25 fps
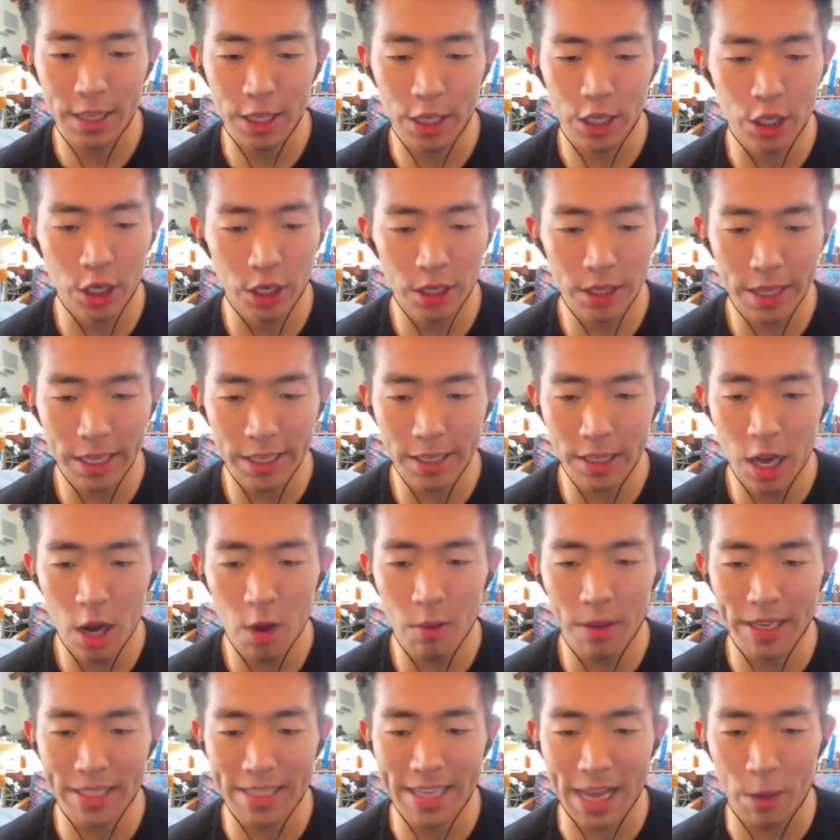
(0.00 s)
The good thing,
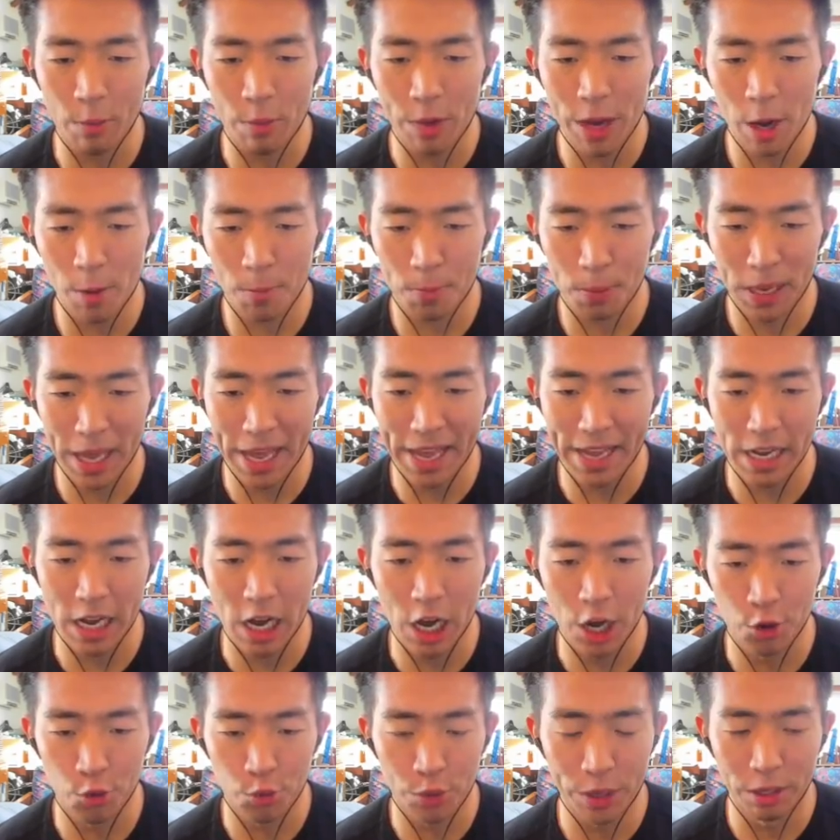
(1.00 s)
though, is that we are playing
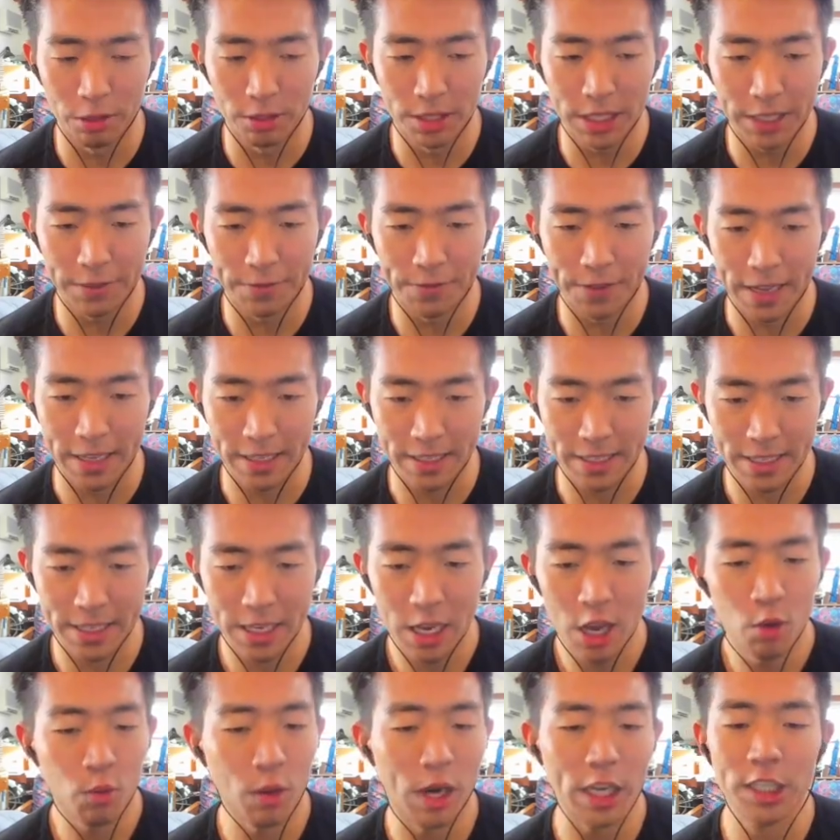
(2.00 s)
unreal defense.
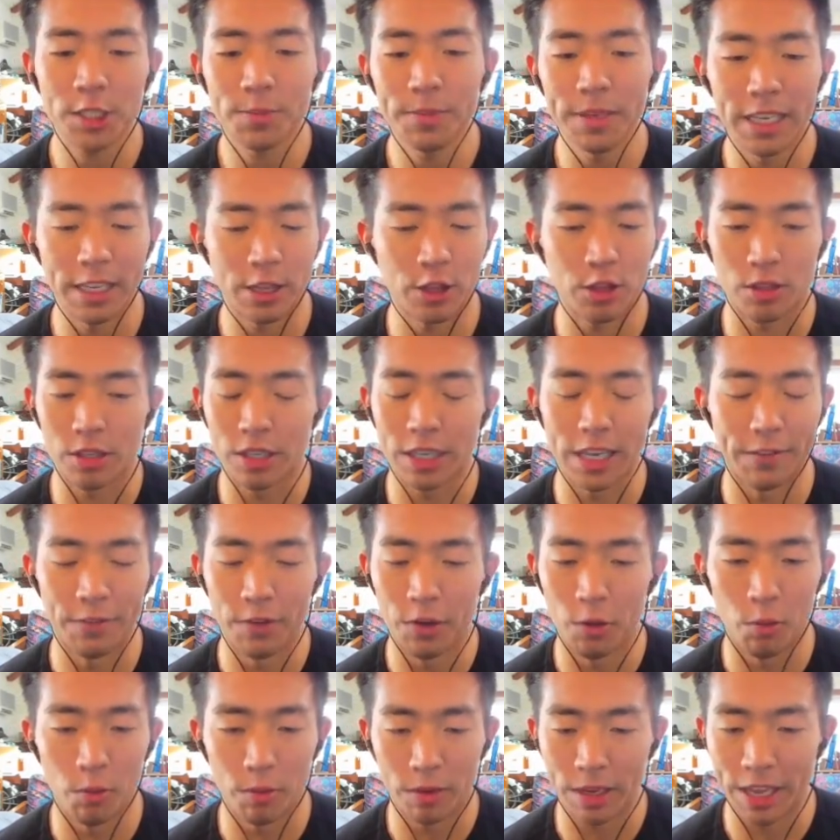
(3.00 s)
Watch me give
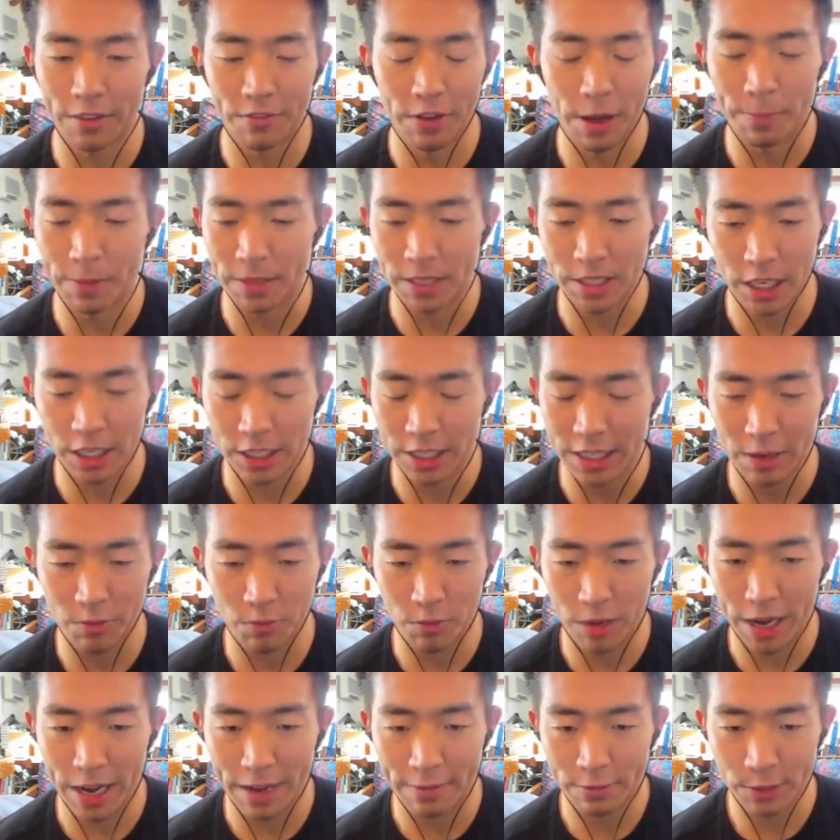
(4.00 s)
up a
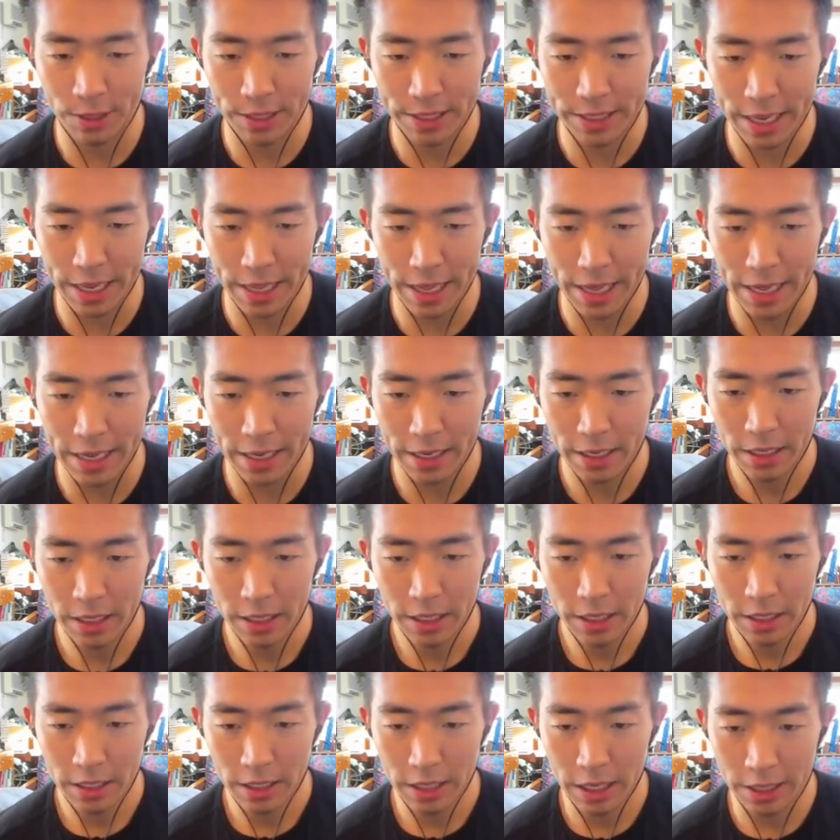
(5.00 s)
touchdown right after I say that.
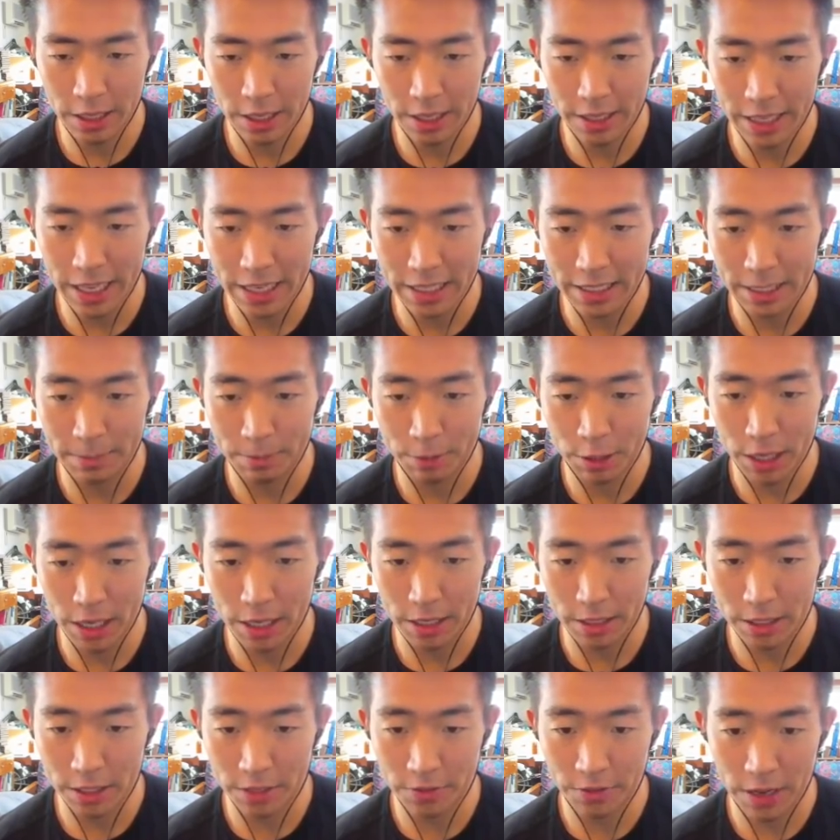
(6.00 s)
Nothing on that deep
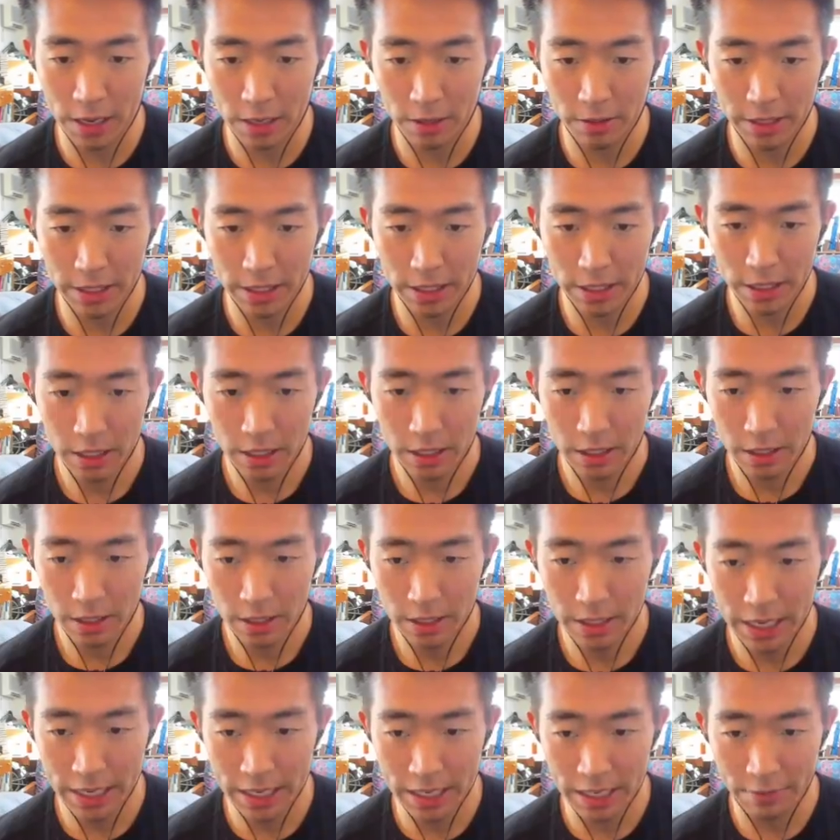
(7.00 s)
shot. Just follow it.
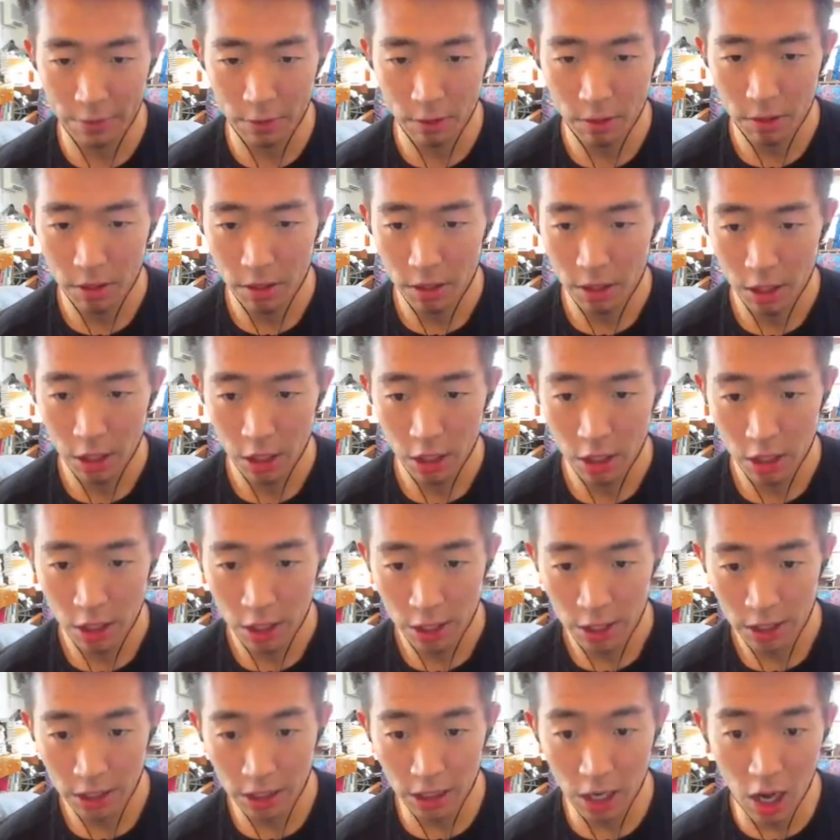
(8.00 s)
2nd level.
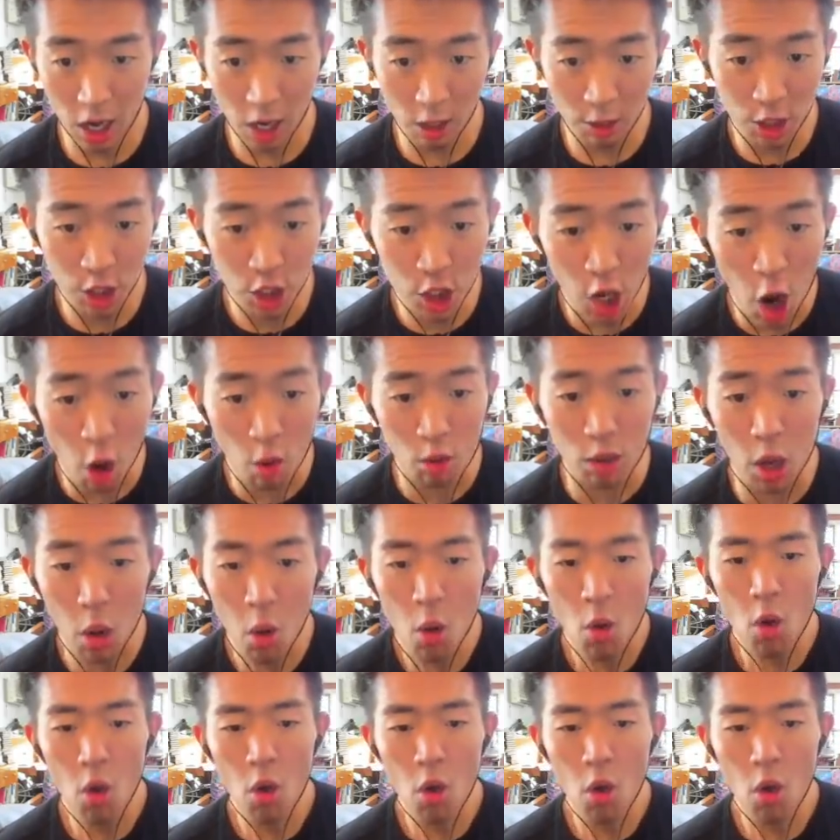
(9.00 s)
Oh, so close.